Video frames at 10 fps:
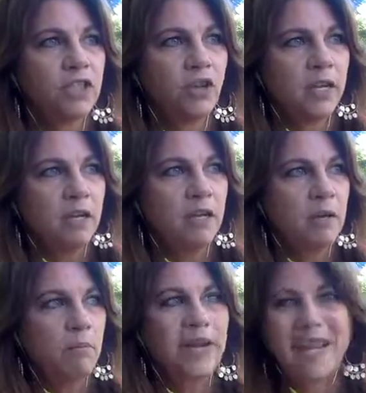trying to
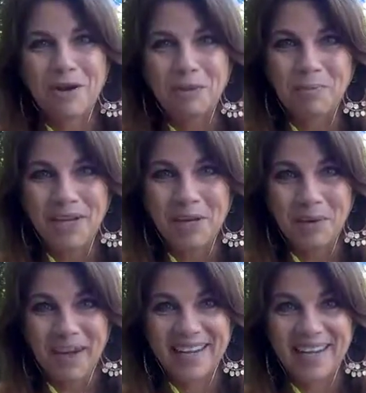break out and be
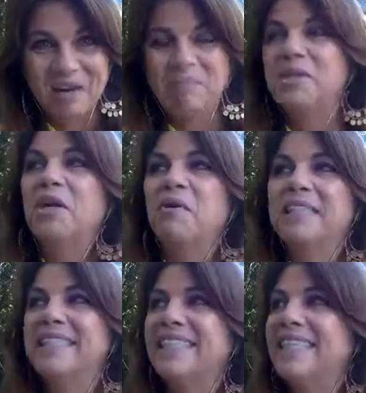who I am,
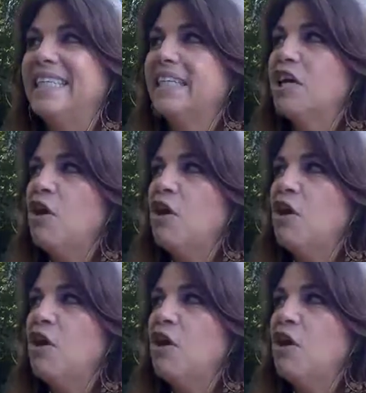as a teen,